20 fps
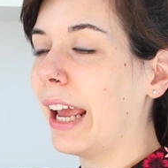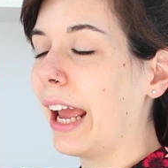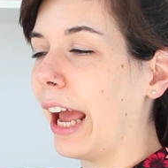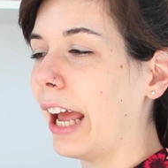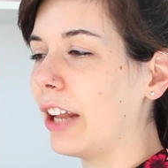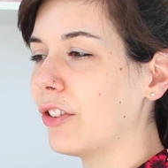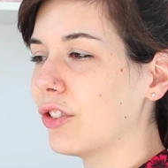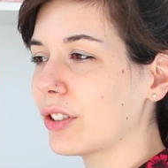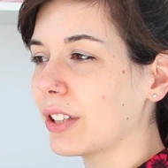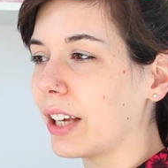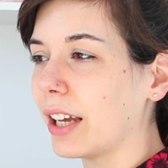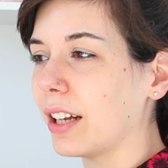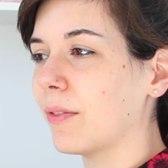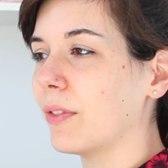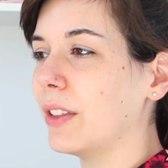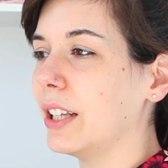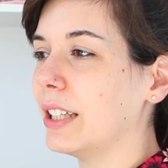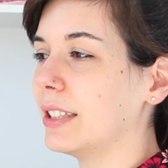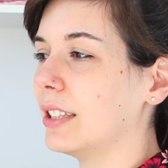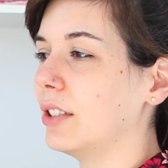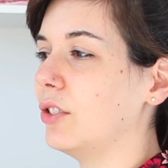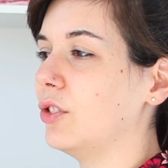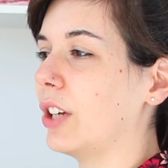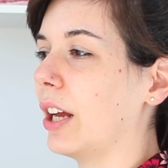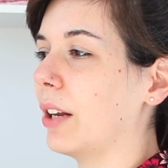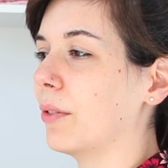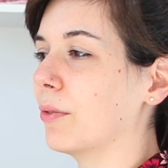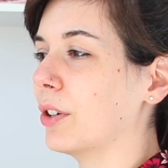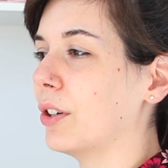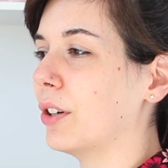And just kind of things in
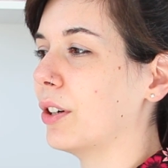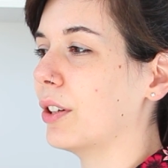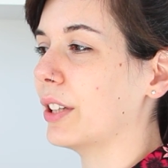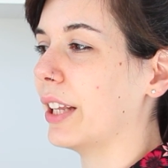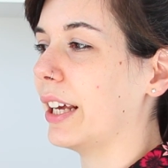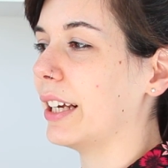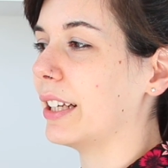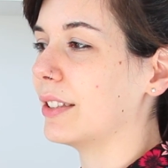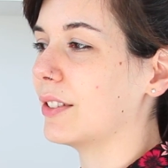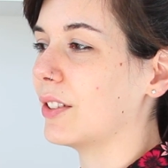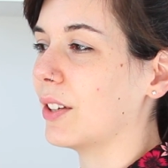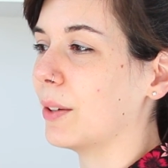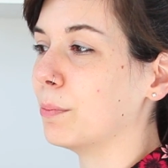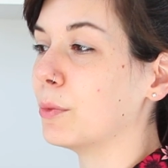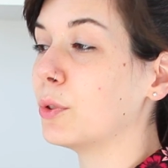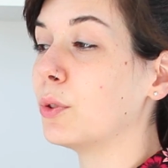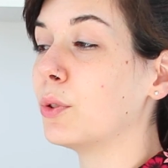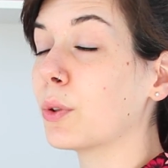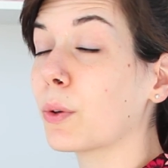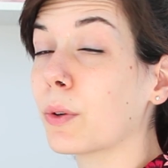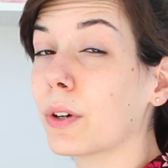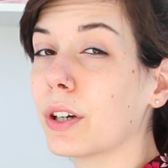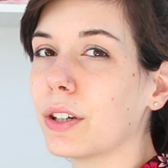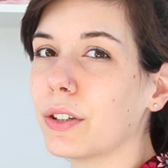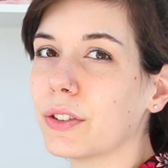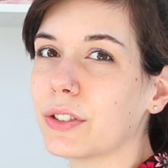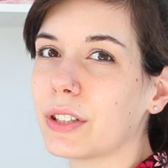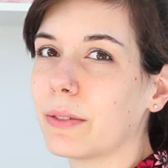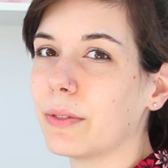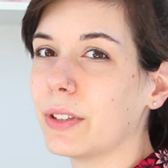general, like some
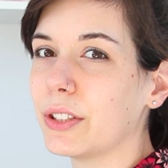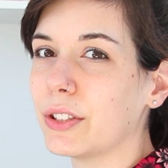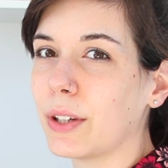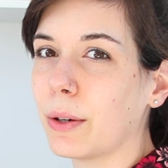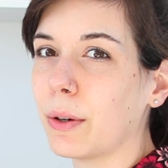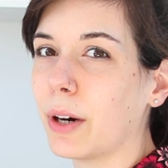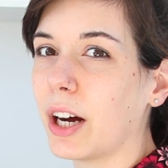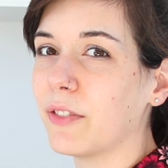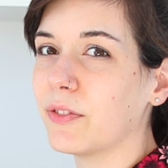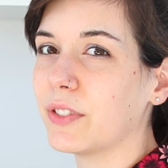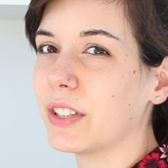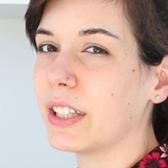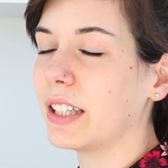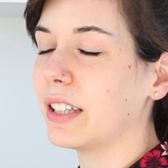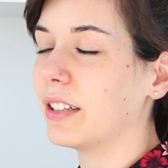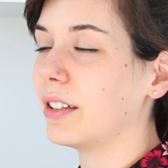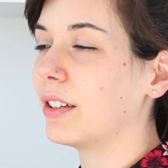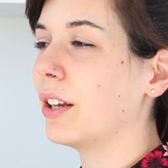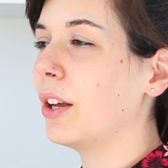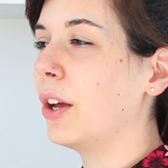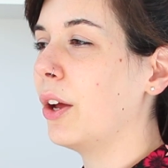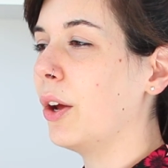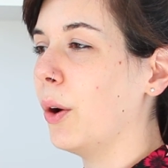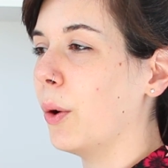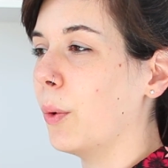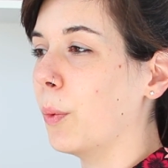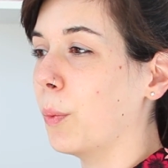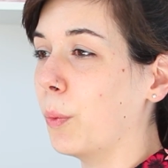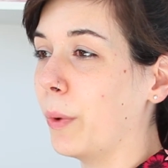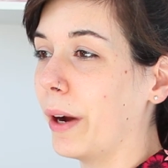tutorials every so often,
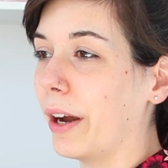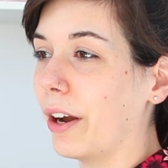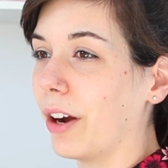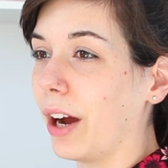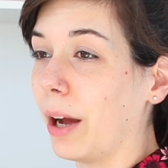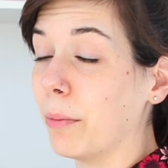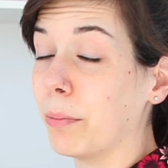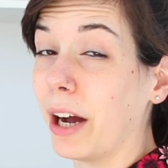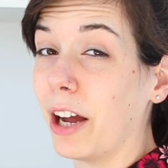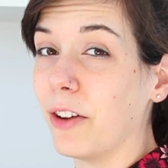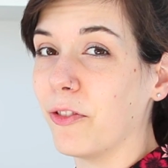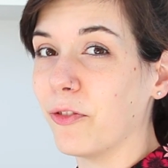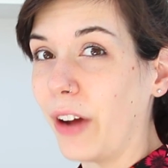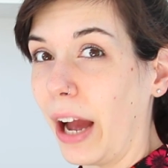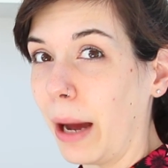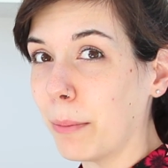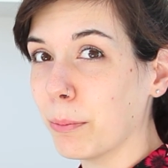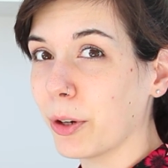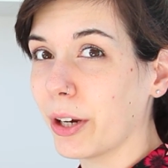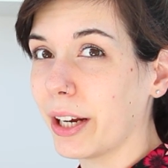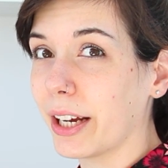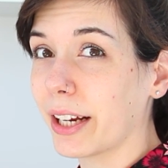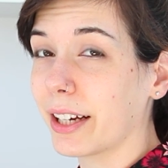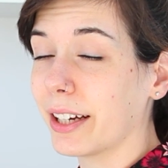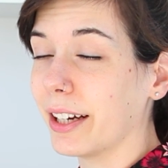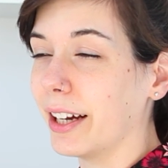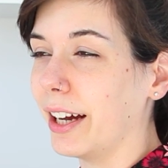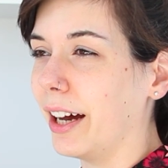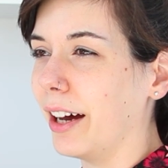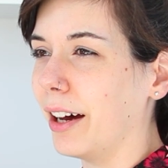where I buy
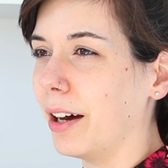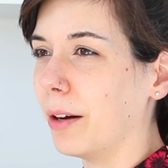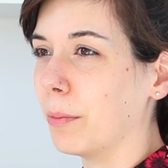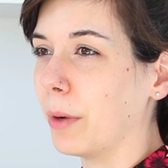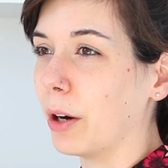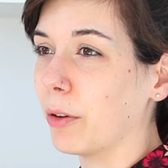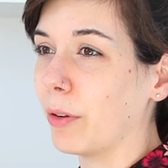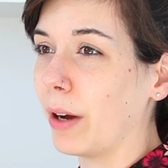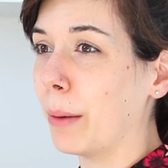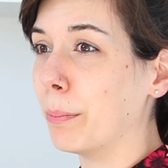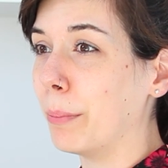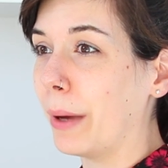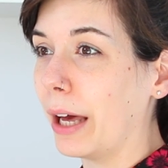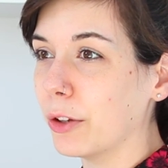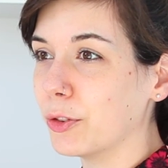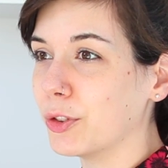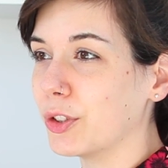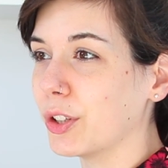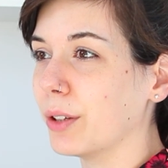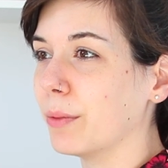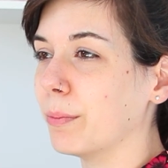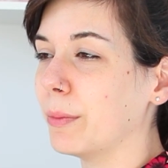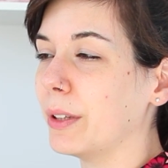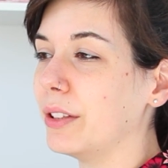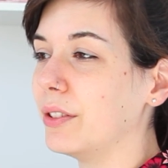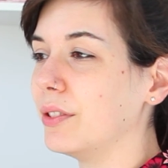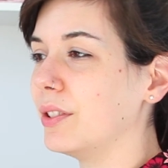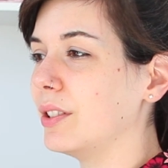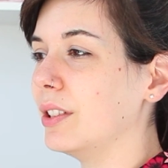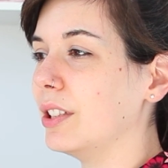fabric around Belgium
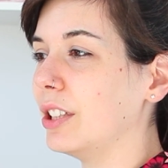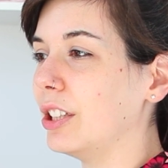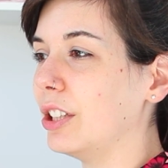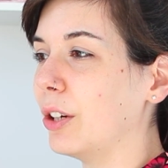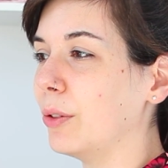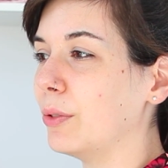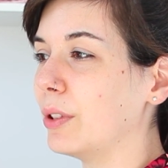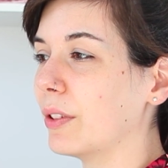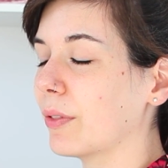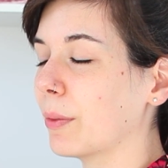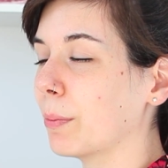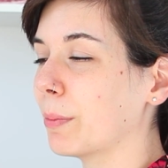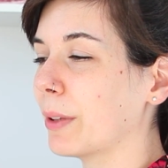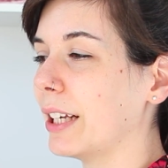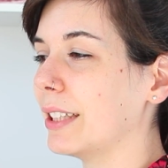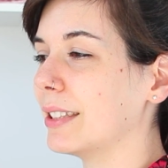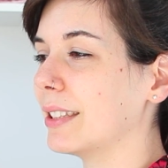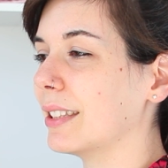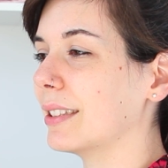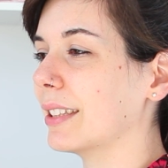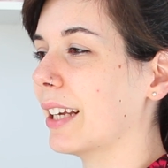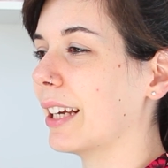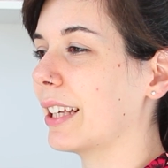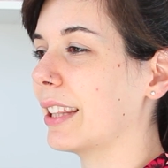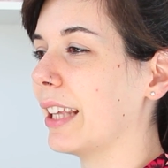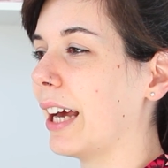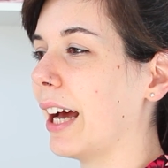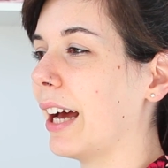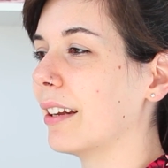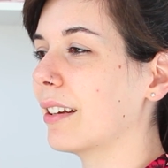and different places like
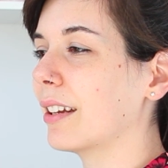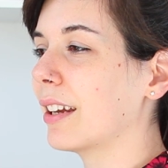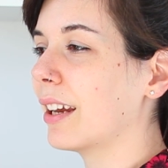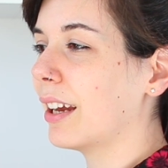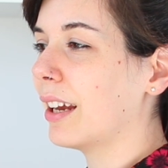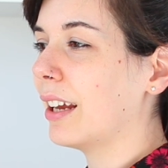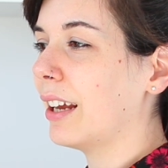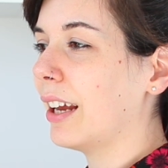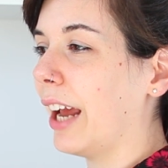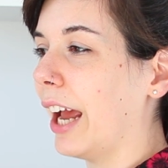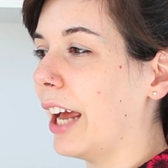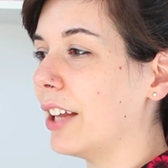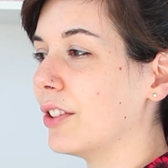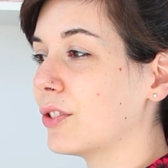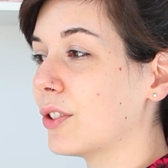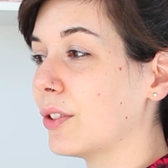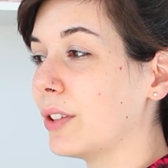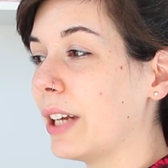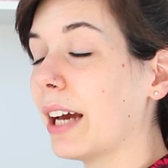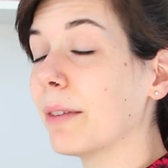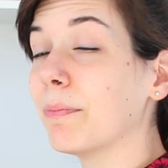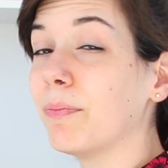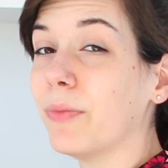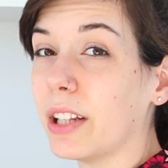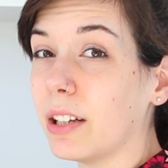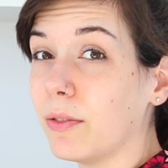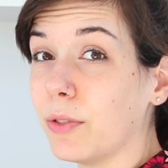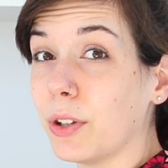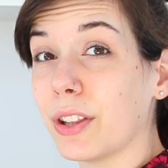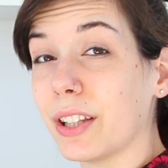that. And so yeah,
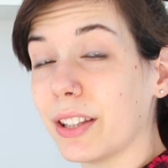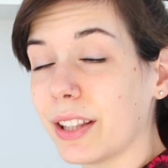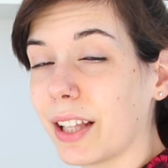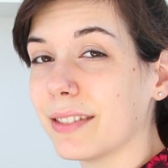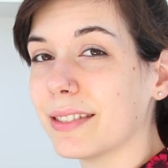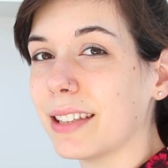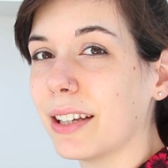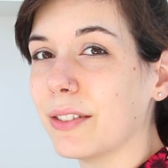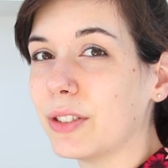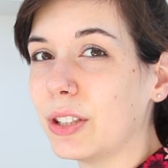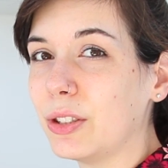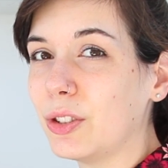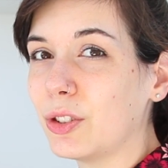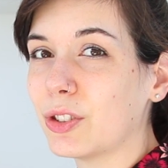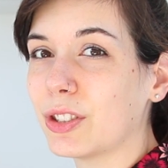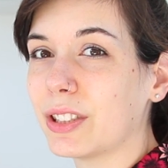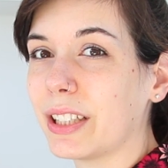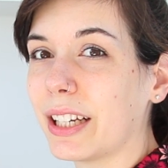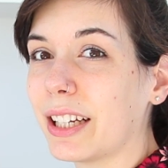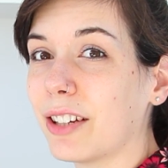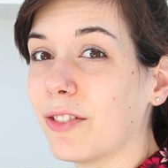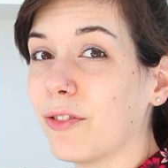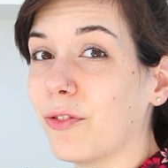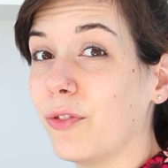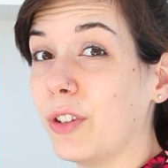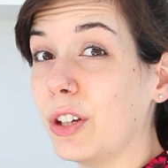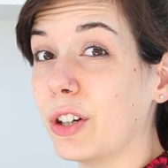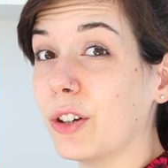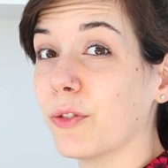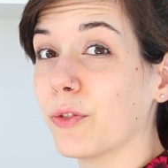if you think that sounds interesting,
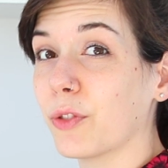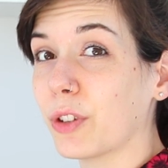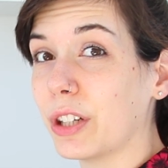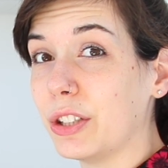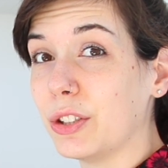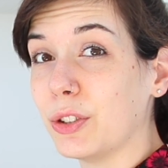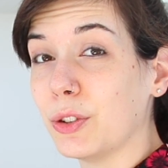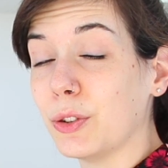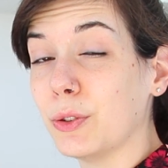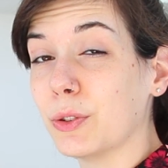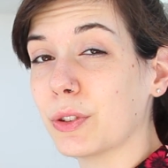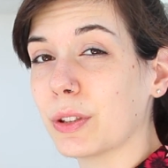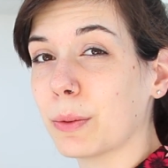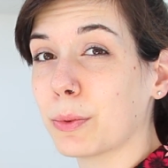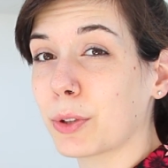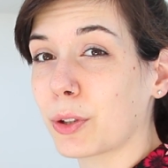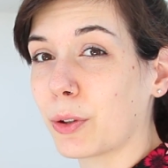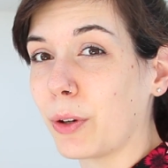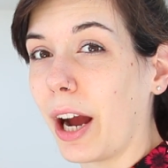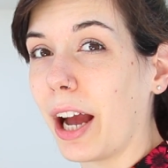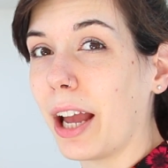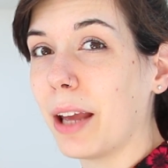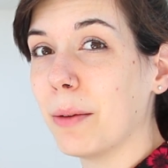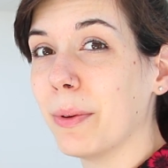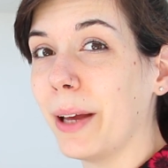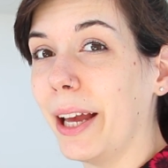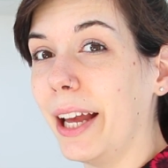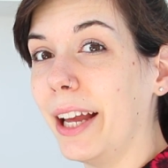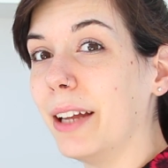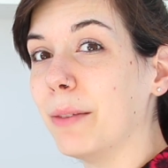feel free to subscribe
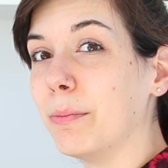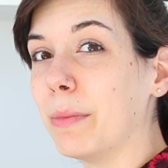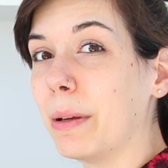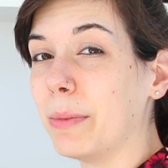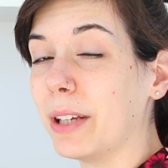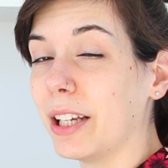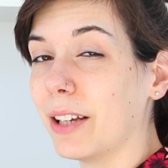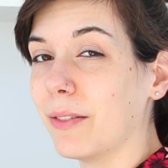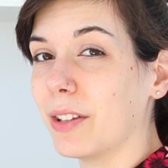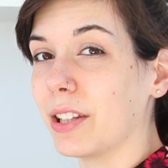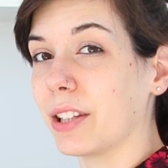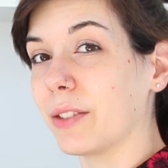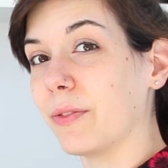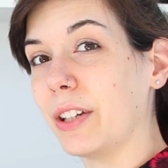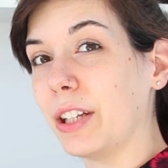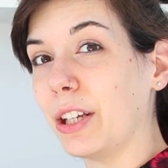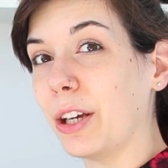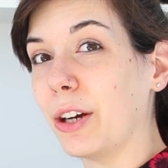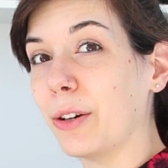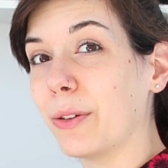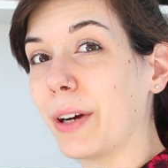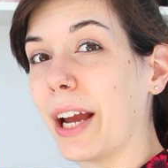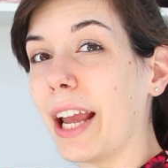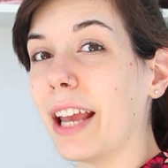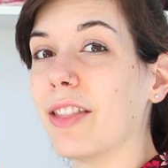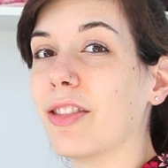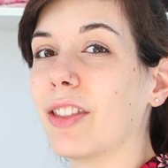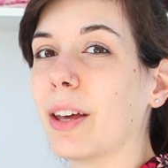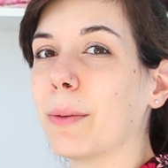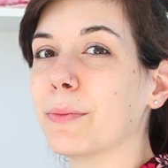and give this video
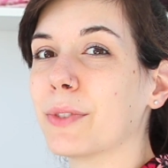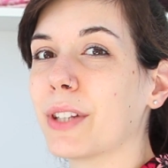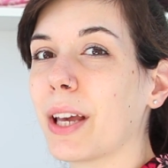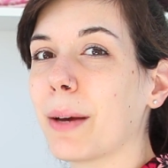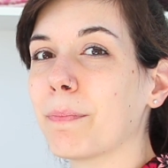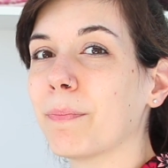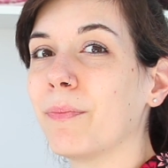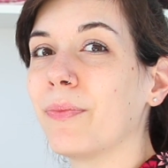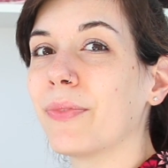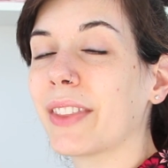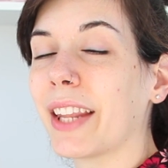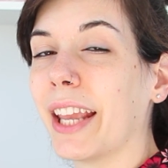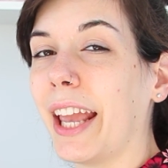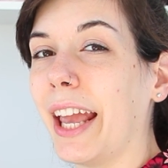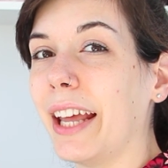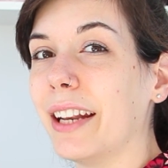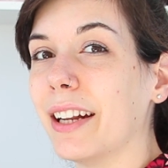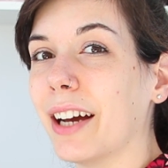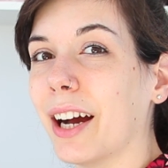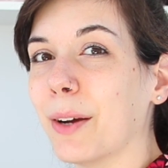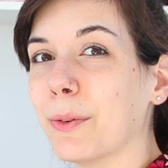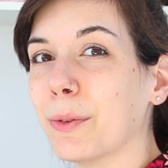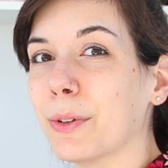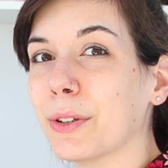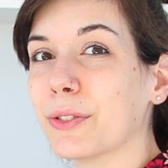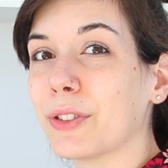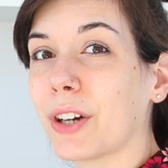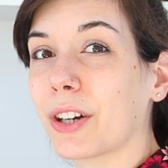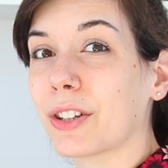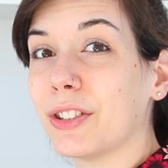a thumbs up, and I
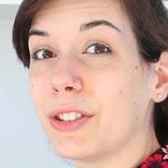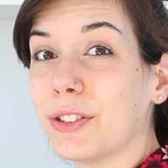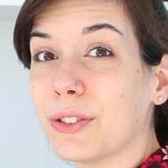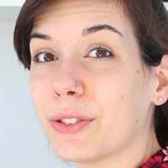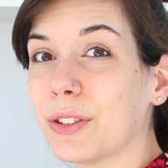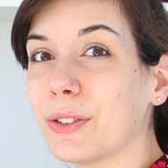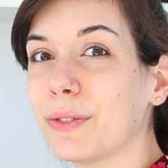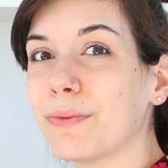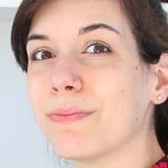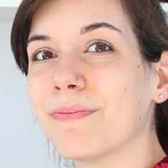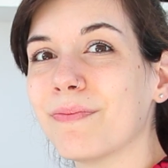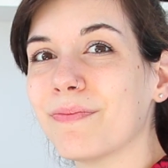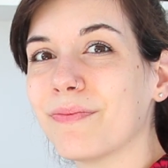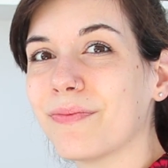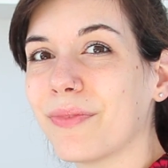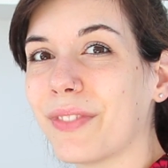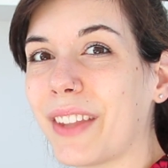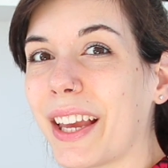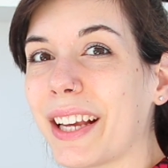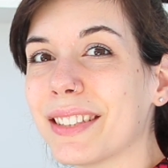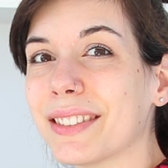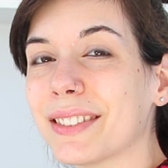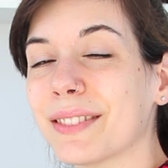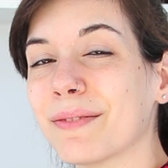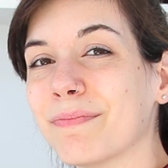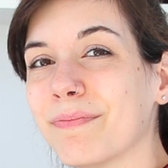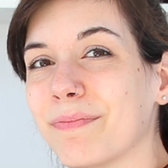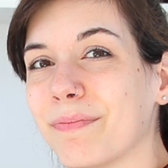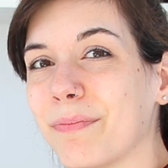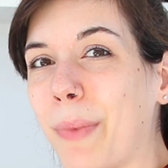will talk to you soon. Thanks,
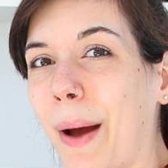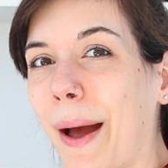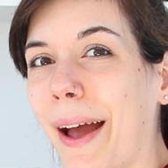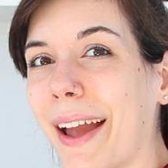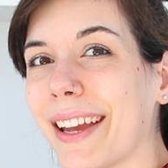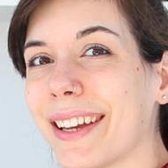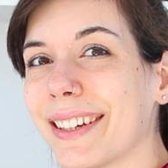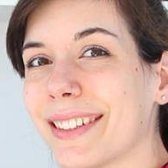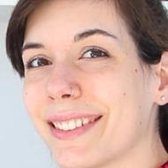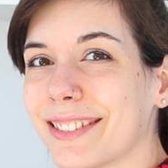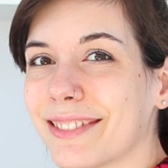bye!